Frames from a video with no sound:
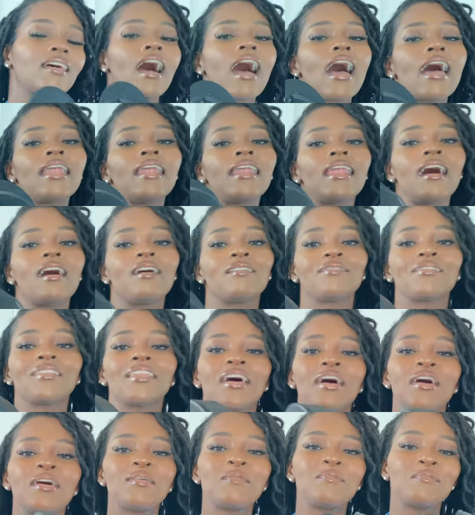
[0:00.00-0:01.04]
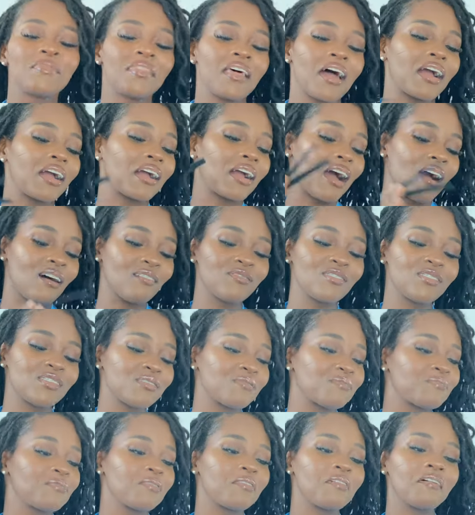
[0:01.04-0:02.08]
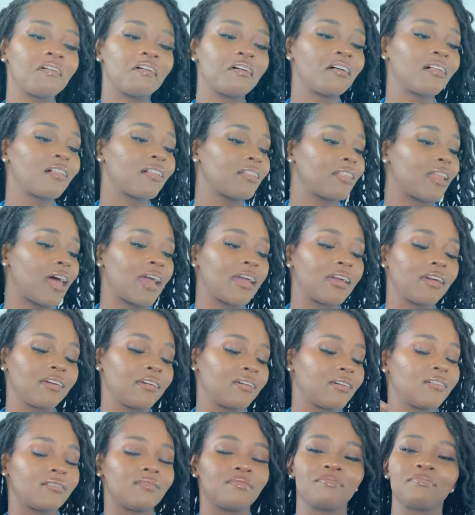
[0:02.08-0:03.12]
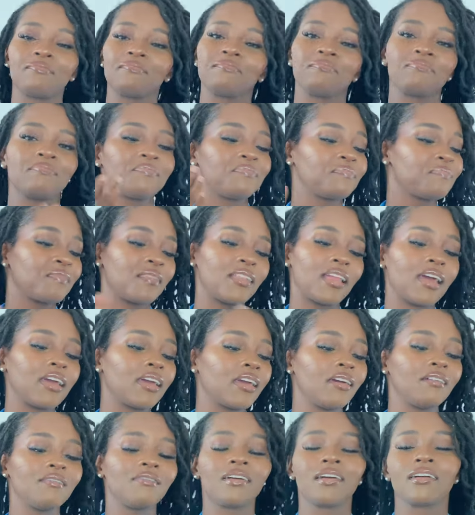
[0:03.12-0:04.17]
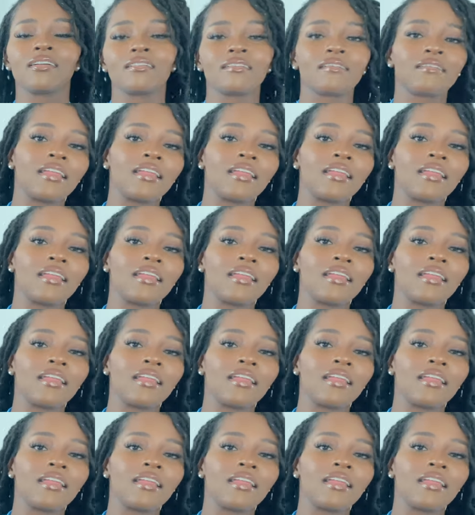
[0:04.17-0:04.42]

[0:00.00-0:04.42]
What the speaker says: I love them. They're comfortable. Like, they're giving.